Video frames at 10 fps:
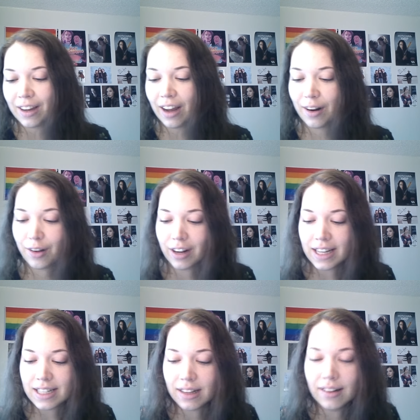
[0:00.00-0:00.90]
I know you
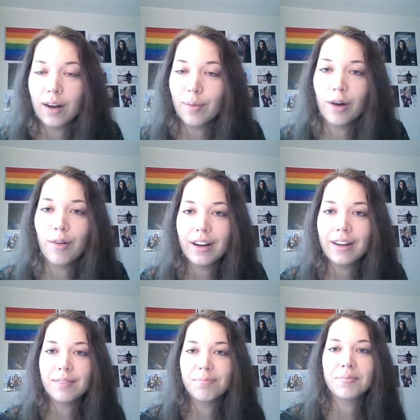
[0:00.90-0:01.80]
guys said that I'm not
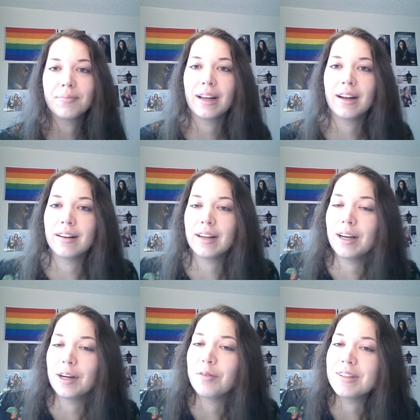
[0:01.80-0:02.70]
ready, and
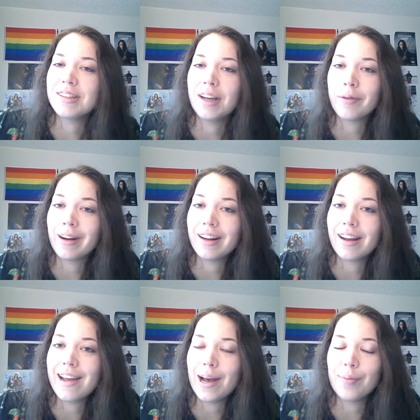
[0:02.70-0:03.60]
uh, we'll see how ready I
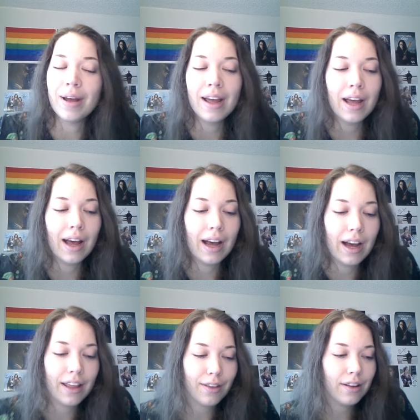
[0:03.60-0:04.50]
am. Uh,
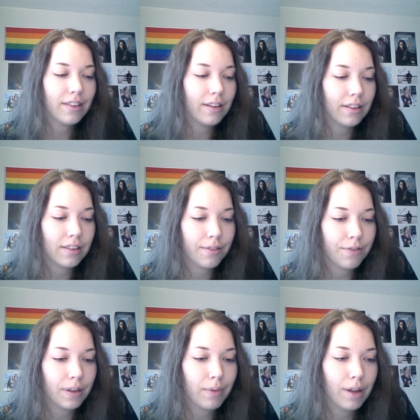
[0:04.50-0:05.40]
I thought that the
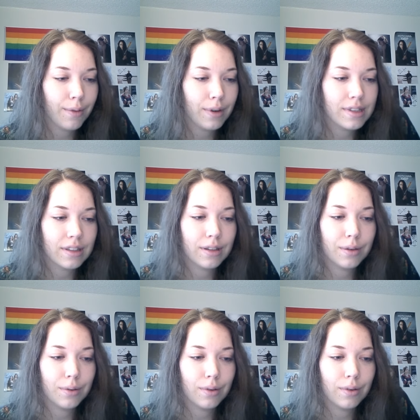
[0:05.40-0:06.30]
female was a
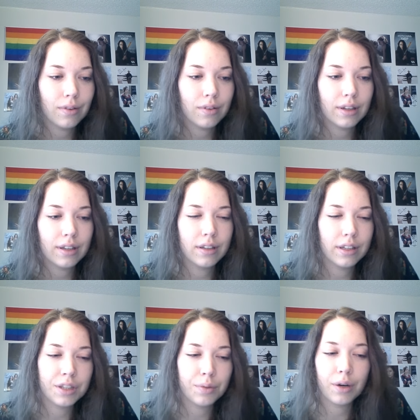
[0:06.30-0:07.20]
cool
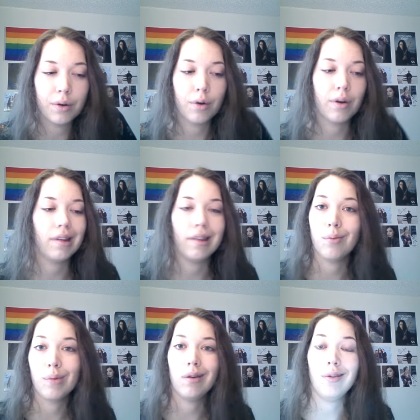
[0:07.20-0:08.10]
addition. We don't know anything
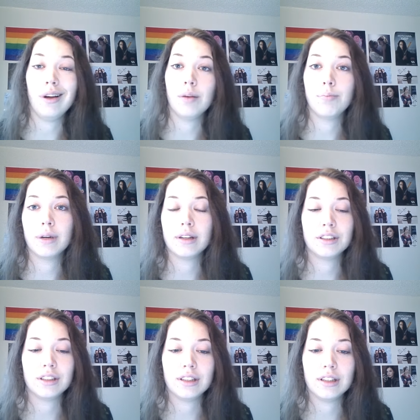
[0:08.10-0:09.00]
about her yet, but
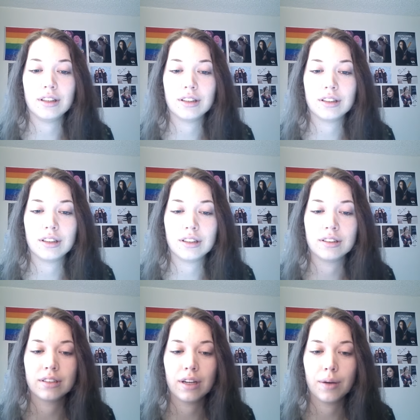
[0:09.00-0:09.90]
she
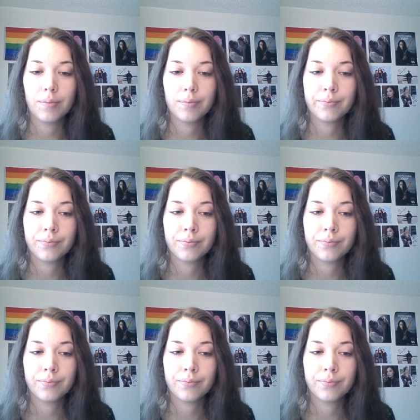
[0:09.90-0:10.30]
she's um